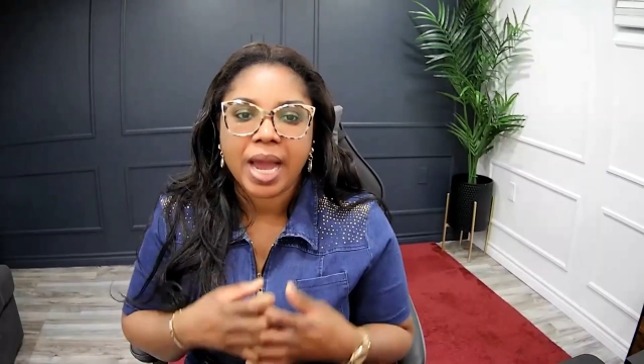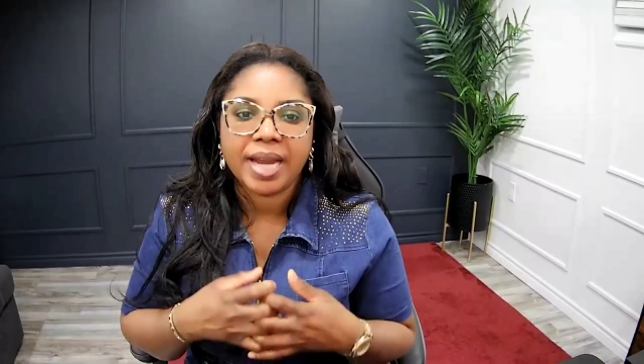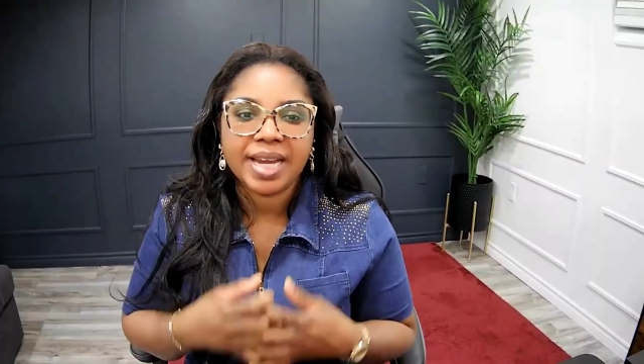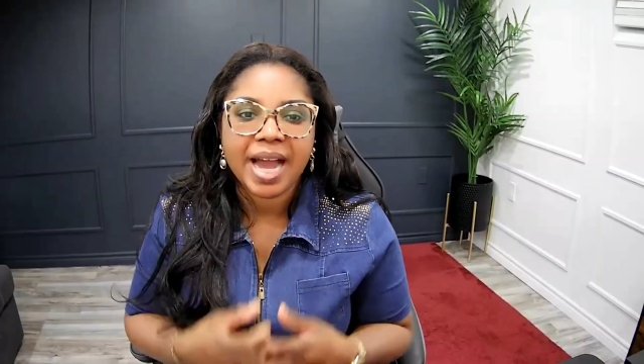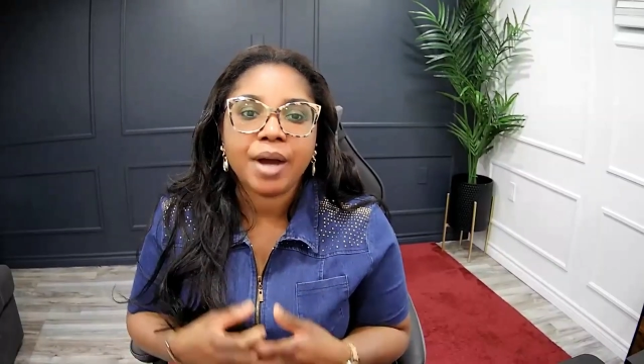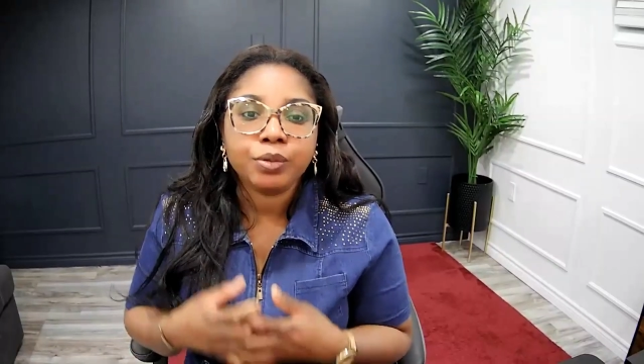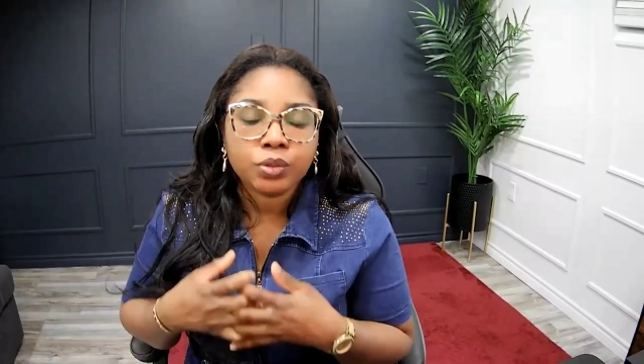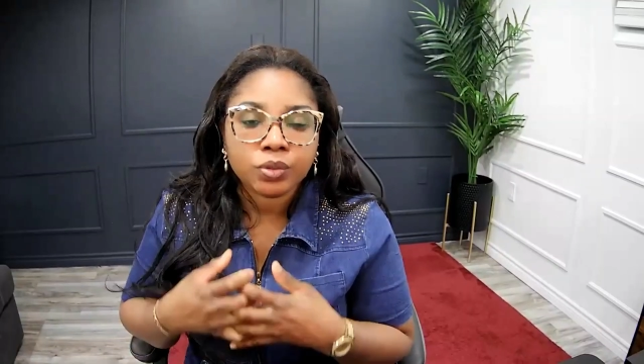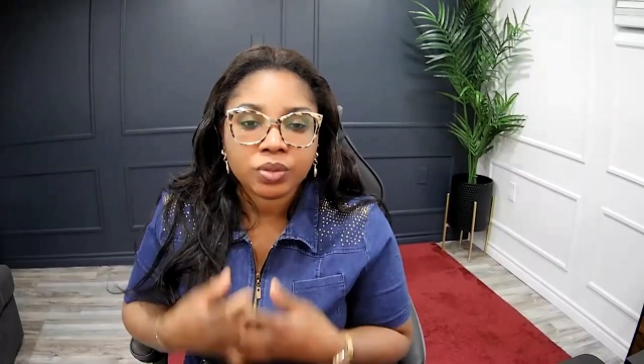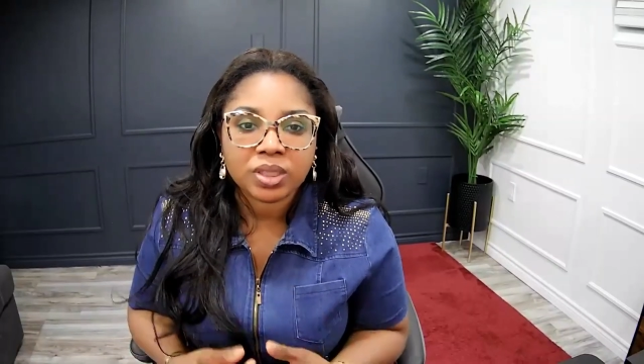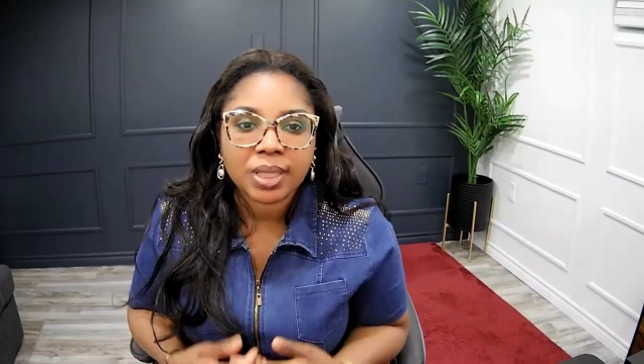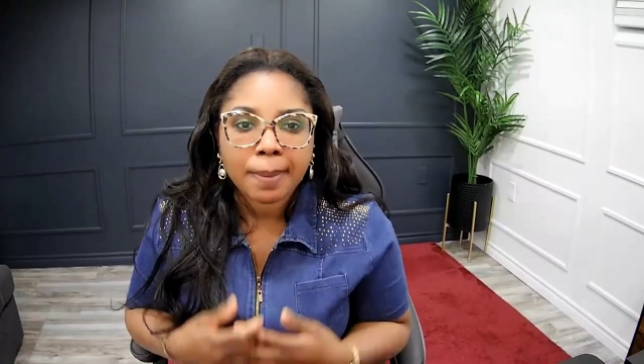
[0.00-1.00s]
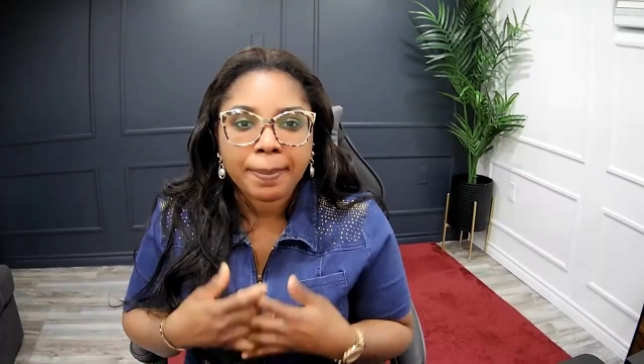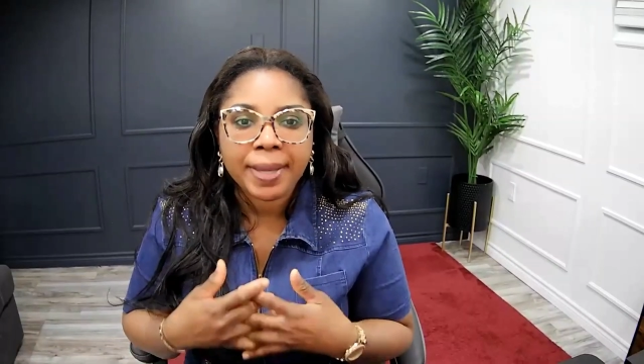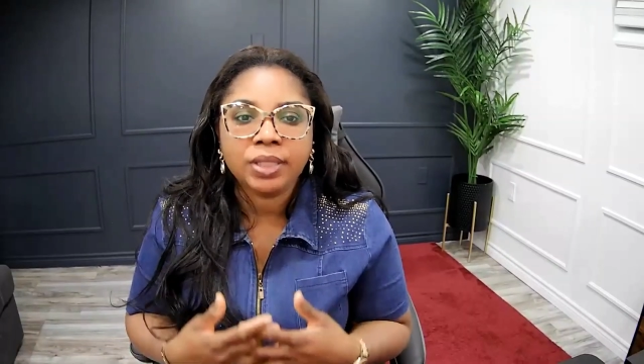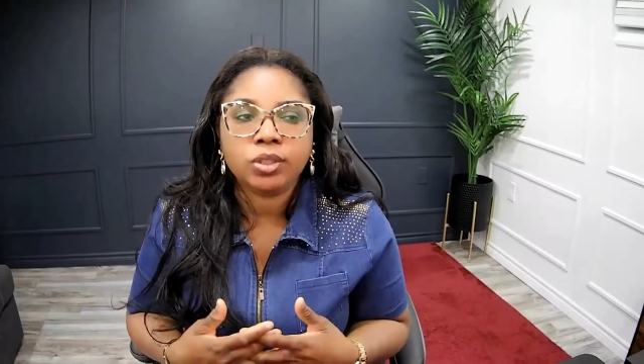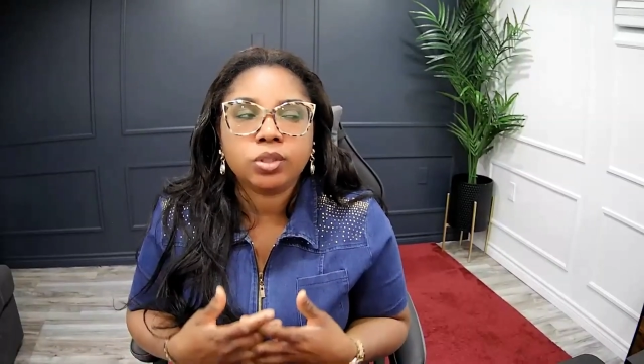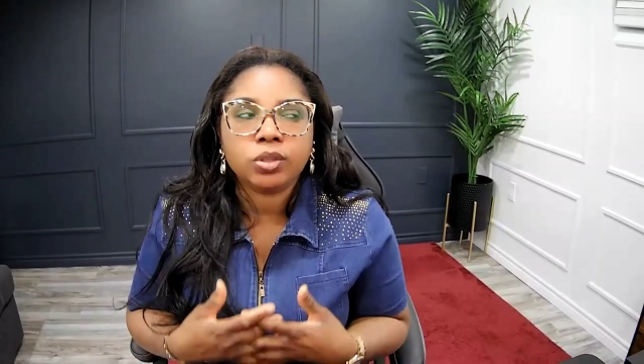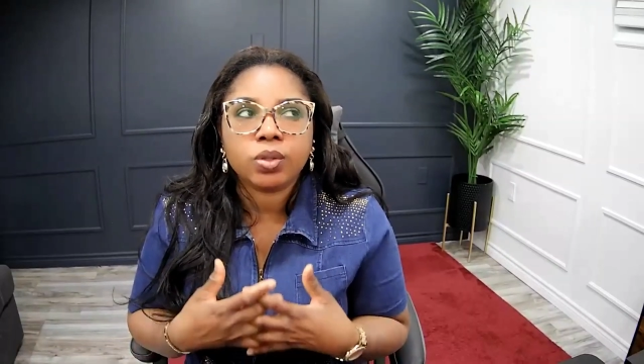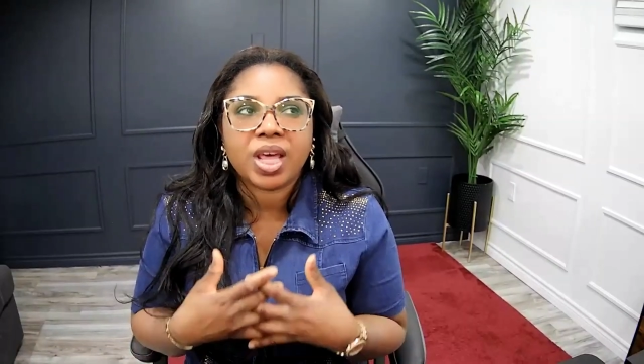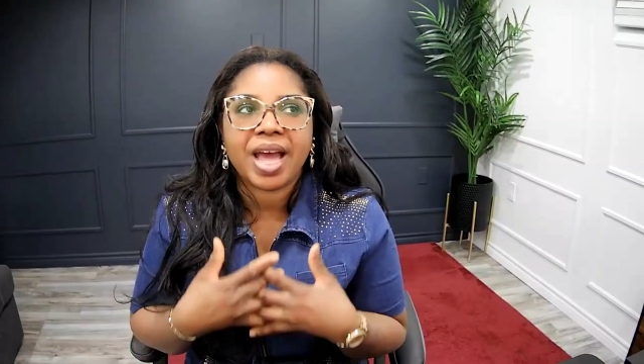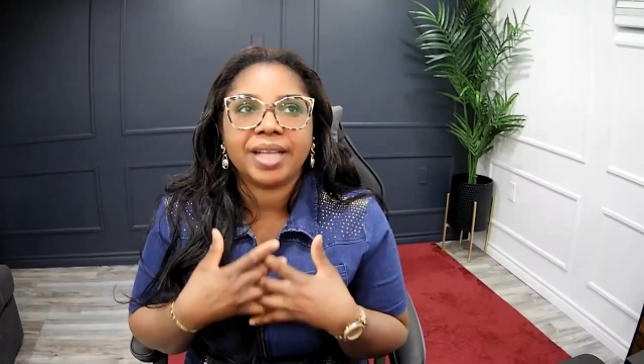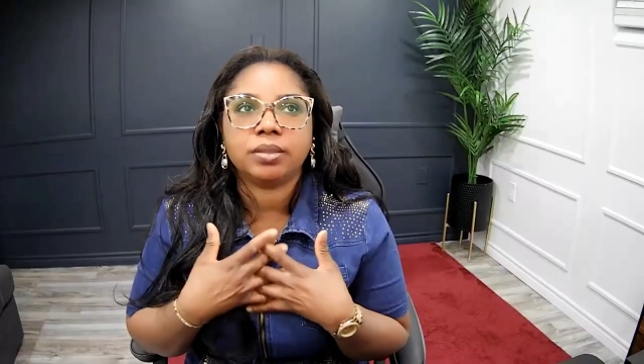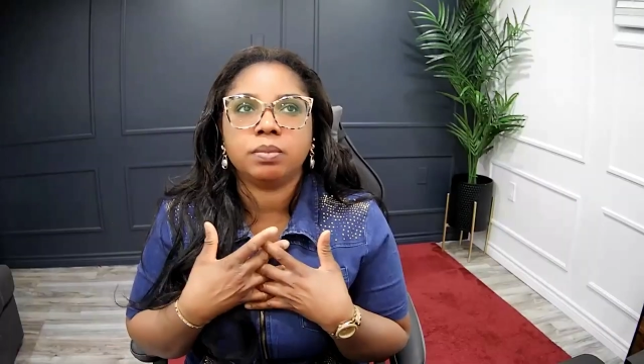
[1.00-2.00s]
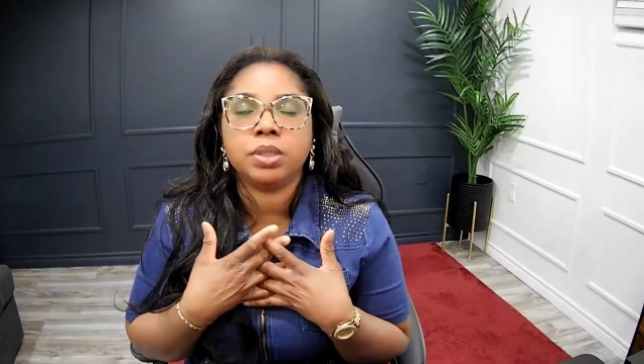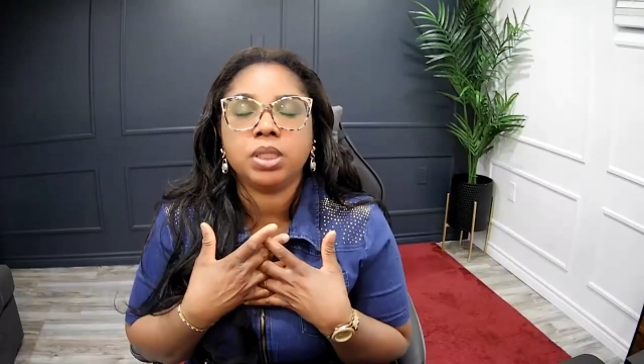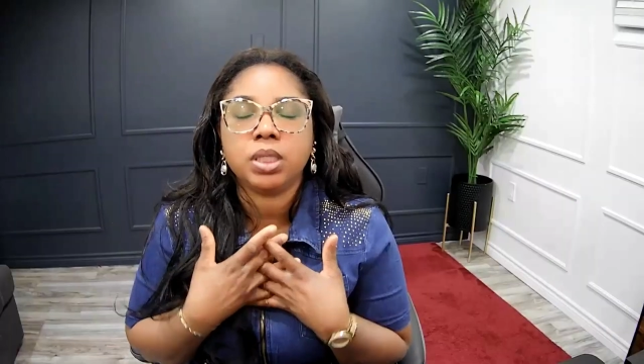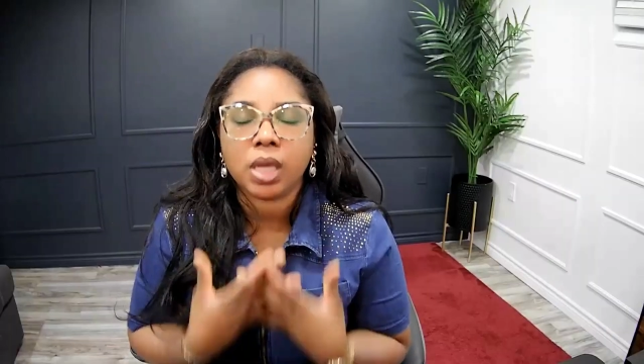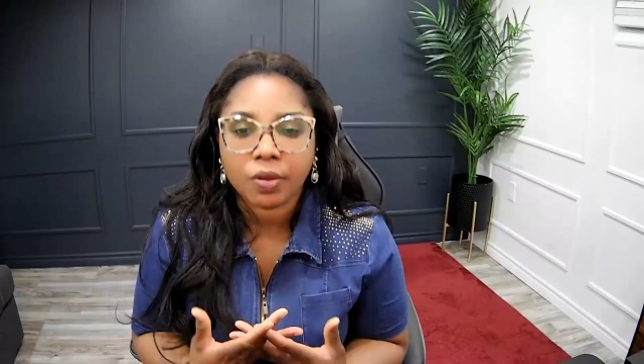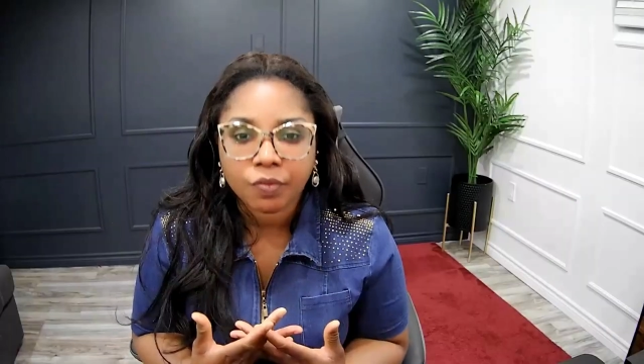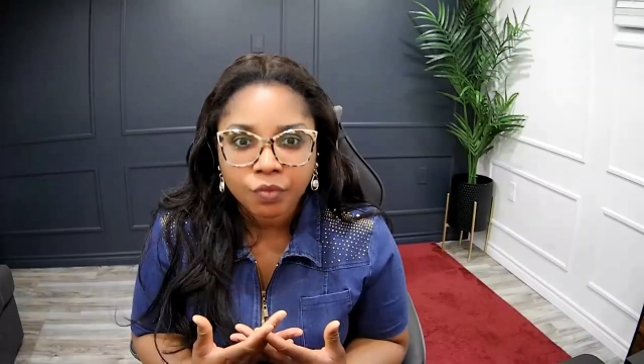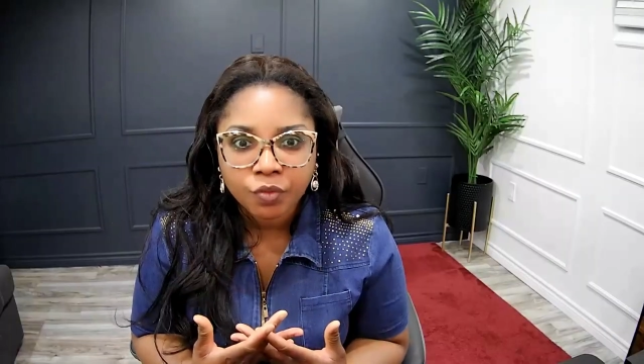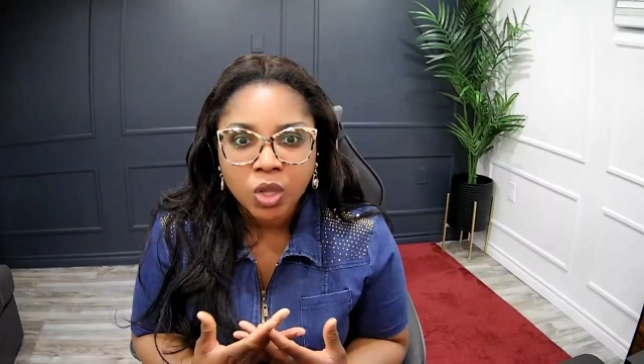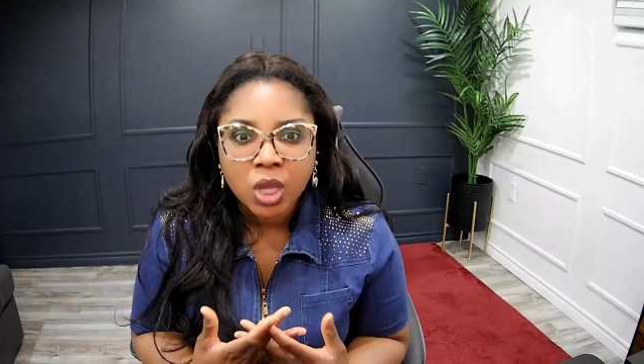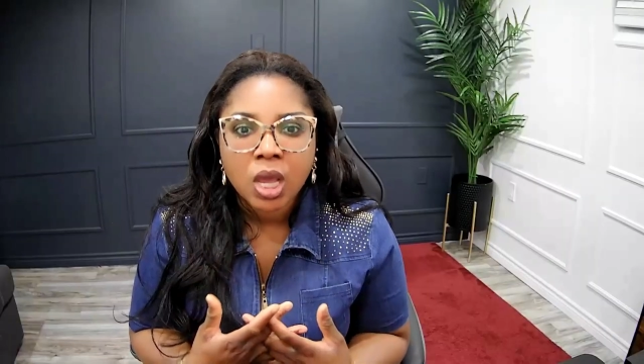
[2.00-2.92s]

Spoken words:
and how to step into that belief.